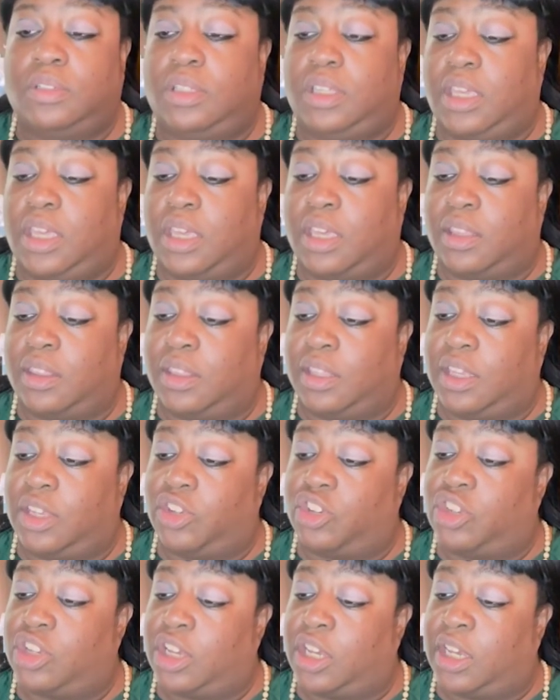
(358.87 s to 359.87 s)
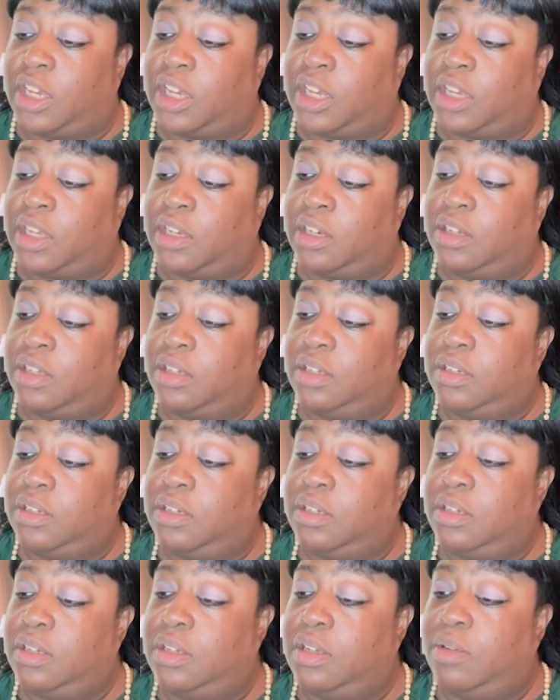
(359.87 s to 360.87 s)
in the shade
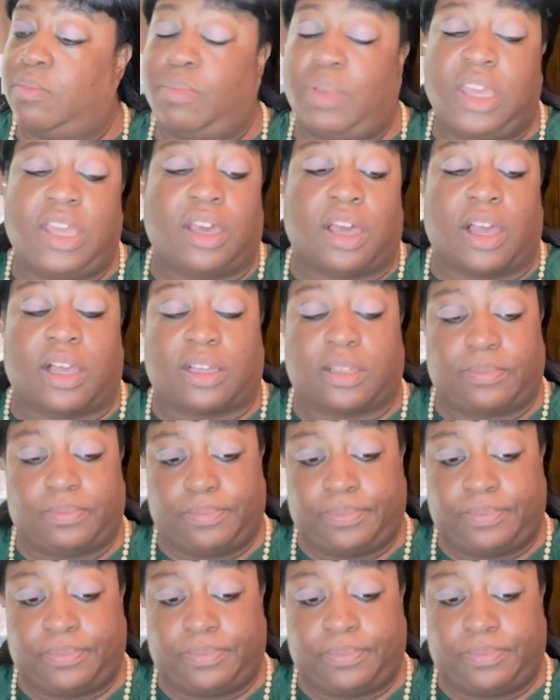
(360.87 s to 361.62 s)
Peacock.